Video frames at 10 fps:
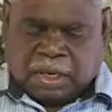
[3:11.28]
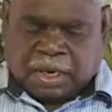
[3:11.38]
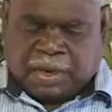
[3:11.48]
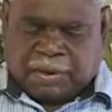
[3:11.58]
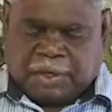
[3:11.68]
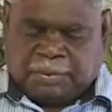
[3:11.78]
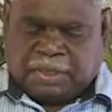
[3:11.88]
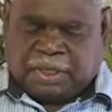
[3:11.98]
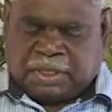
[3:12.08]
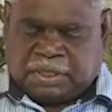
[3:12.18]
Our
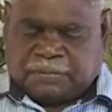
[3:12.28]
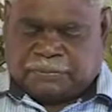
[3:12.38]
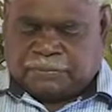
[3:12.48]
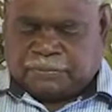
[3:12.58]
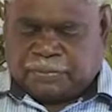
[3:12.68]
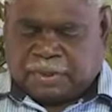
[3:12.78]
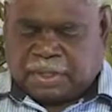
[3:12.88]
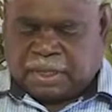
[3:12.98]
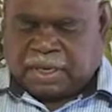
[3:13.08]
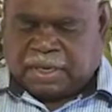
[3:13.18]
communities
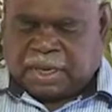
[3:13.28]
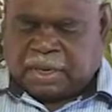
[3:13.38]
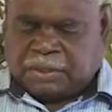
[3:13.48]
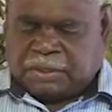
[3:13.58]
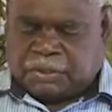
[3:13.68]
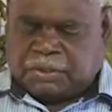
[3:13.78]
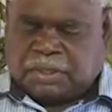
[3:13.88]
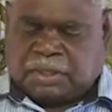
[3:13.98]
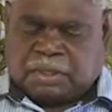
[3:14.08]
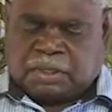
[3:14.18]
and our
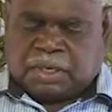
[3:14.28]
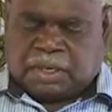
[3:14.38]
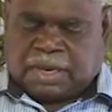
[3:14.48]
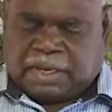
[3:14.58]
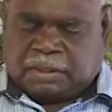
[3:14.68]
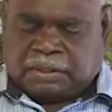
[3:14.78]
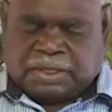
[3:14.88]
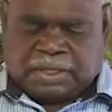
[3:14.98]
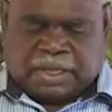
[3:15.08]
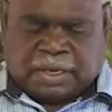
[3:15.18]
children cannot
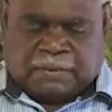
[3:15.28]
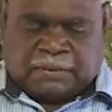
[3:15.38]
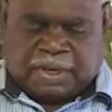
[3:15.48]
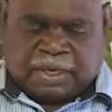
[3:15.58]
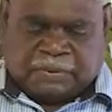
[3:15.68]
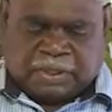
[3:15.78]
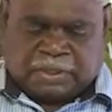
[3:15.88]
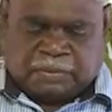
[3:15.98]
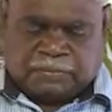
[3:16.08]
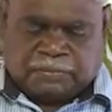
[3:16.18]
see the
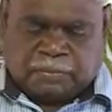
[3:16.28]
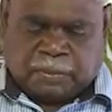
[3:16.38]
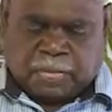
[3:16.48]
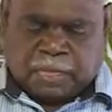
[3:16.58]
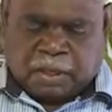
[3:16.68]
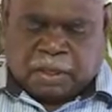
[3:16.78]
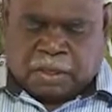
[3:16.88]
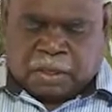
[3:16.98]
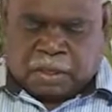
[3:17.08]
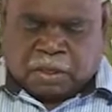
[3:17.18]
relevance
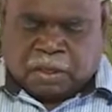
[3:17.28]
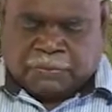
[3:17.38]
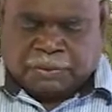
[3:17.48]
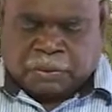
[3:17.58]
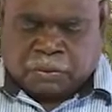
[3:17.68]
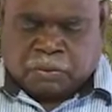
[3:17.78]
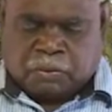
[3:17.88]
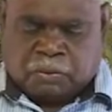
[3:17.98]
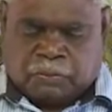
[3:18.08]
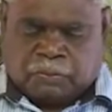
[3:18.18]
of
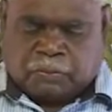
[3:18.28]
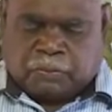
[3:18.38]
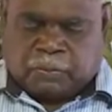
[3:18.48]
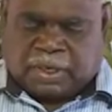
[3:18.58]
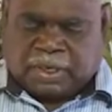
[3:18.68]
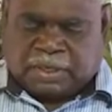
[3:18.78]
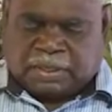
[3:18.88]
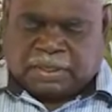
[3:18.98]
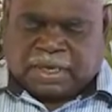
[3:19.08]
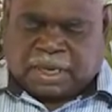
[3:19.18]
school when
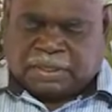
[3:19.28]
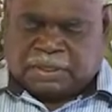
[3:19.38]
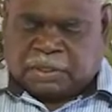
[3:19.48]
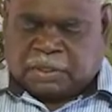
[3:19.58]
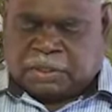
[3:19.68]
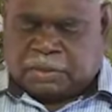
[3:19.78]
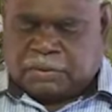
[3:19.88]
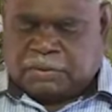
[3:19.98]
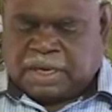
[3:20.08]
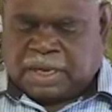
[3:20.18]
it does not
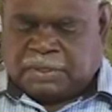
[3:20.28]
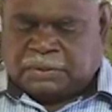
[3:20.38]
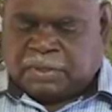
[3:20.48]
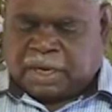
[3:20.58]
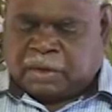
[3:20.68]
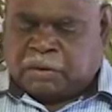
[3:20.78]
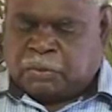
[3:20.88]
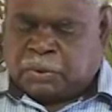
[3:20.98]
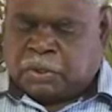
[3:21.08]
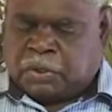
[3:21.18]
relate to our
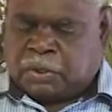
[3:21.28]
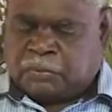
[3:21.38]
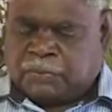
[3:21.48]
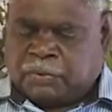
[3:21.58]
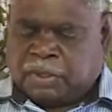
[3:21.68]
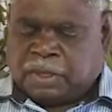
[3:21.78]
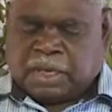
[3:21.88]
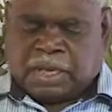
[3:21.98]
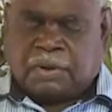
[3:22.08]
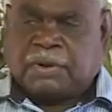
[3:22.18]
world,
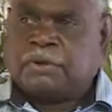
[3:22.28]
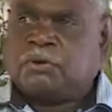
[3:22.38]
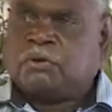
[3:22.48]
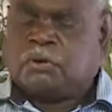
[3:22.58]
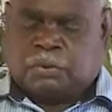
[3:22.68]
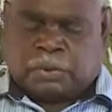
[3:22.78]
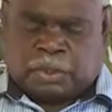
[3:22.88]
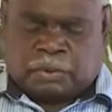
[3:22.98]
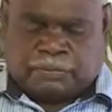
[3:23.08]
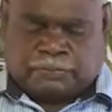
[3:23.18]
our Yolngu
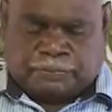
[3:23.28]
world.